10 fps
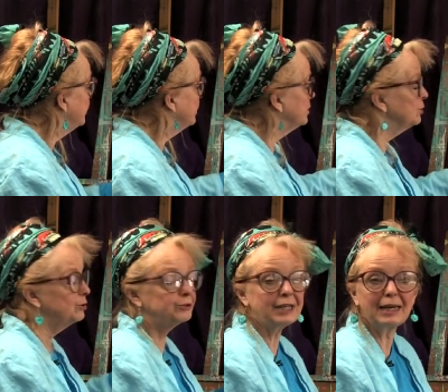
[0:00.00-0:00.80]
You can do
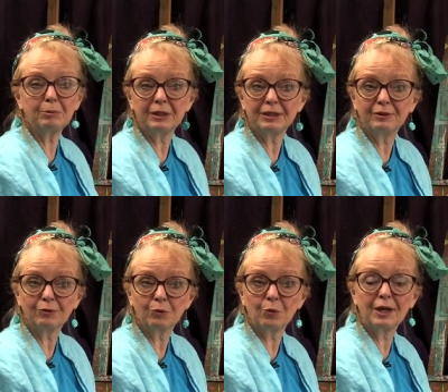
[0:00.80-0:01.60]
your table in
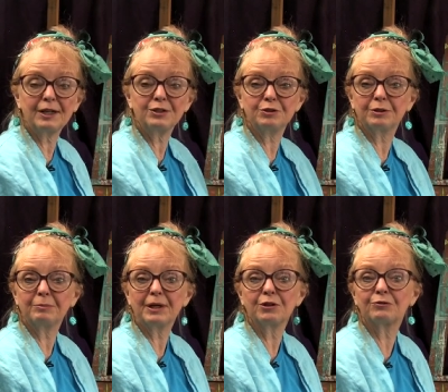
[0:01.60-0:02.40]
different ways. You can
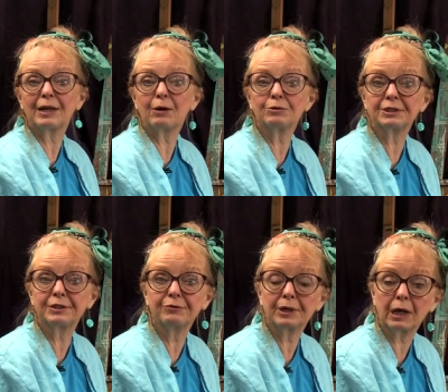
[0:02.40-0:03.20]
make your flowers a
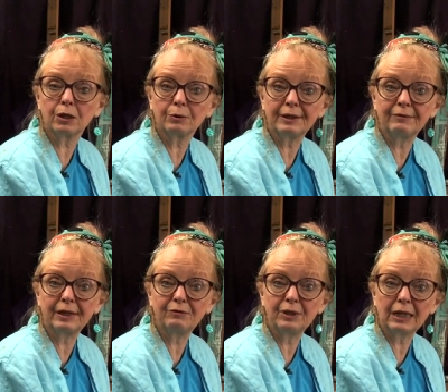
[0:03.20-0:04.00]
different color even
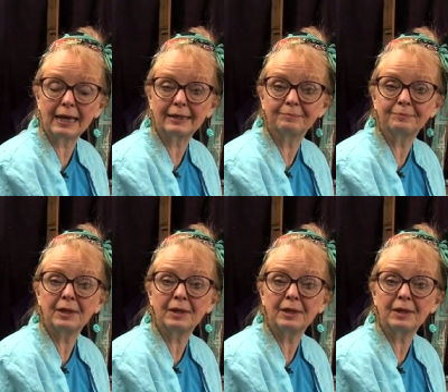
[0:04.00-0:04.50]
if you like.